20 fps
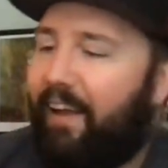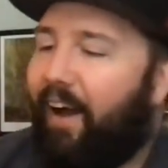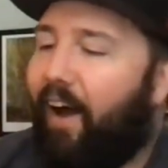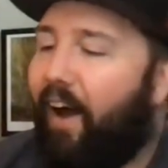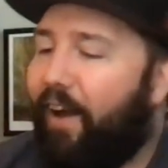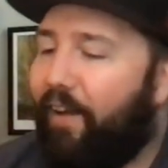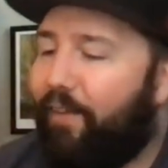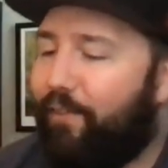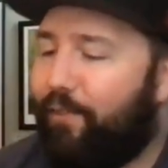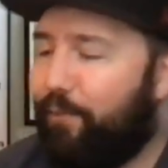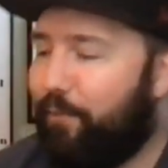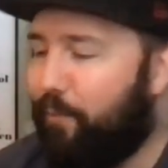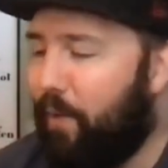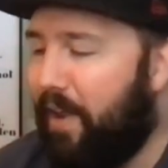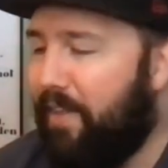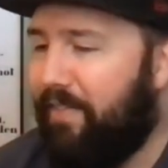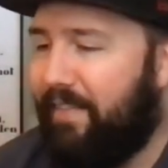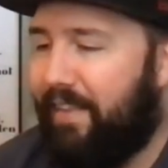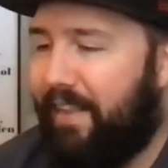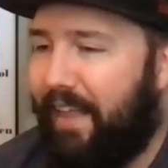I
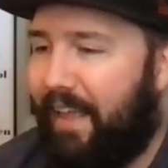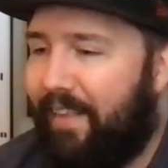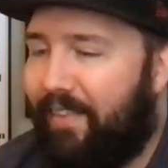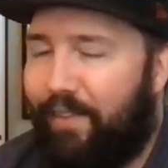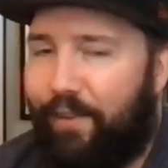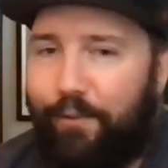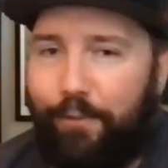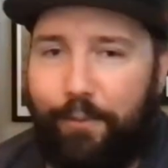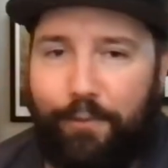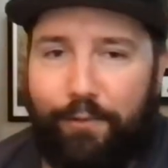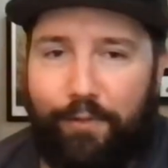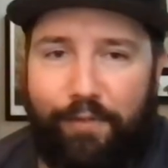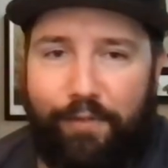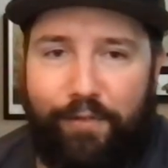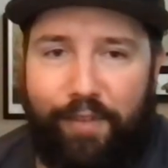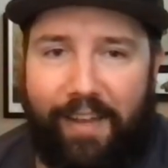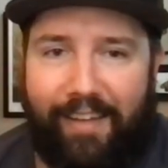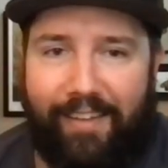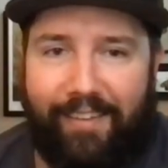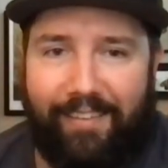when they, this was
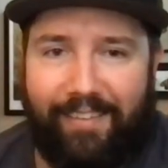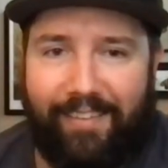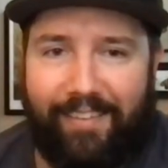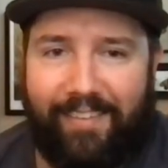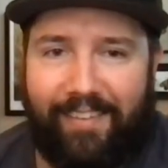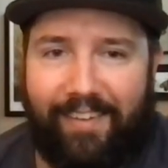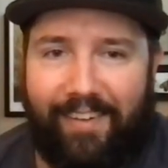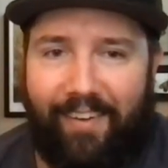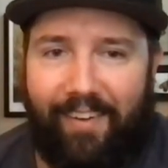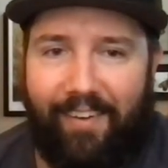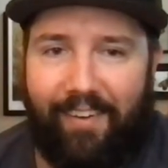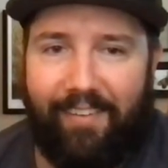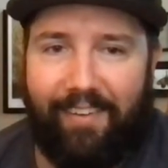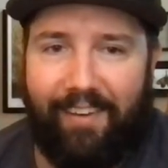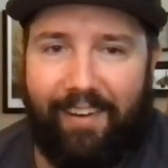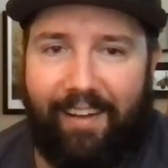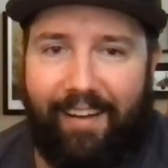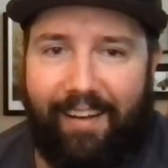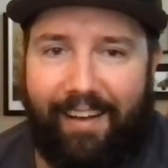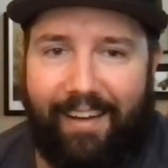revealed
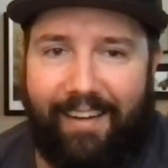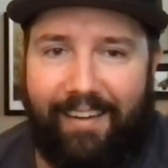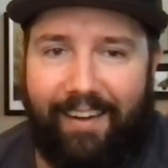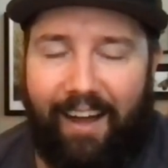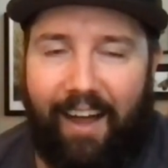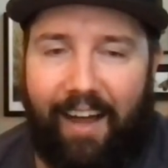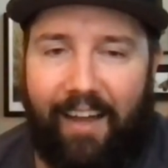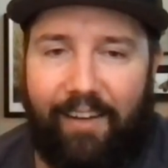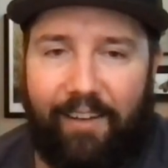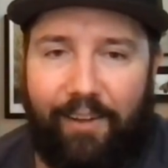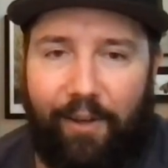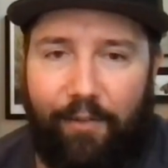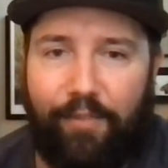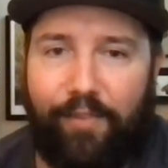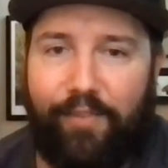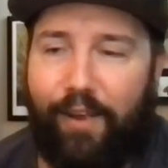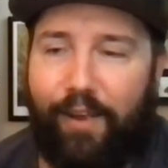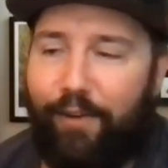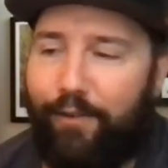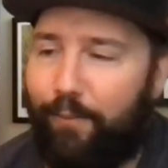online, I had a
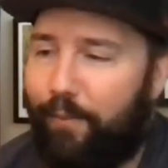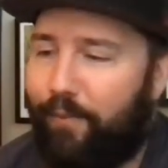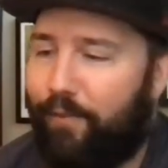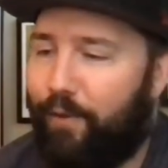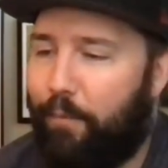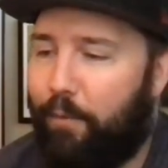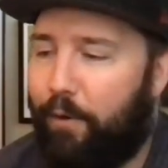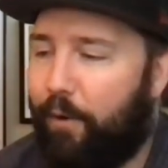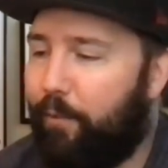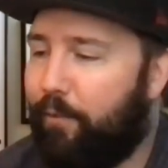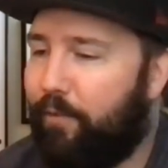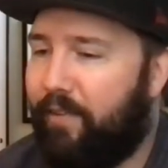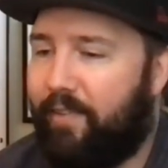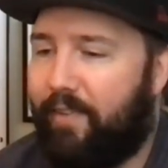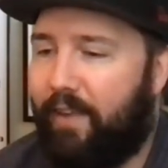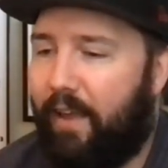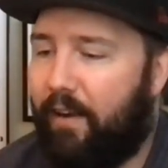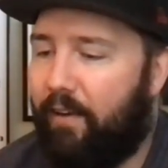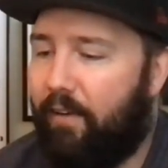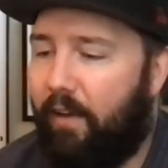conversation with someone. I was just
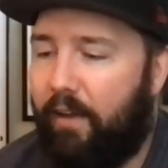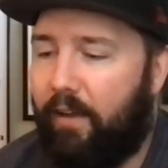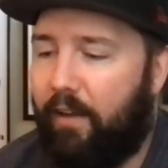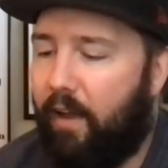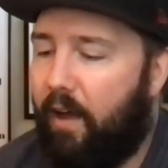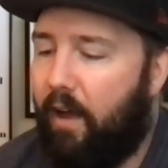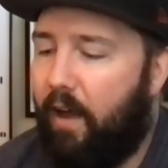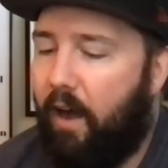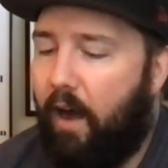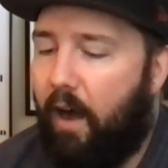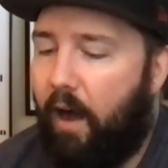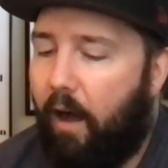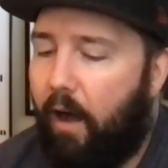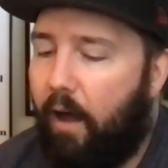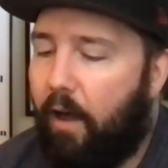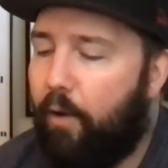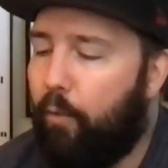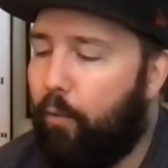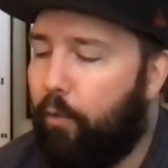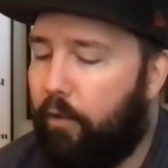saying, like,
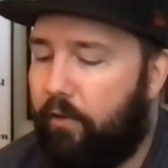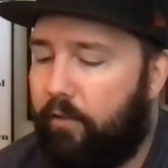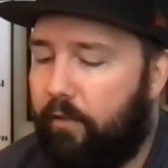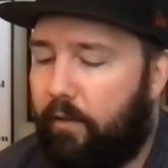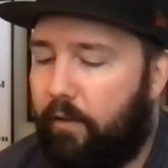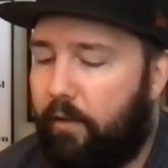I would,